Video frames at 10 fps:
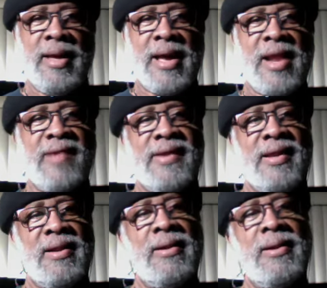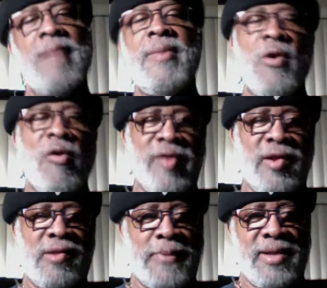and I said, let me go over
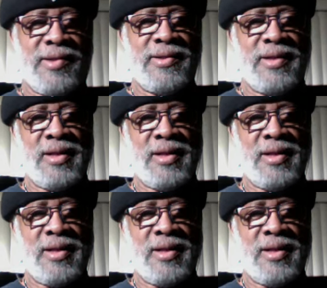this place.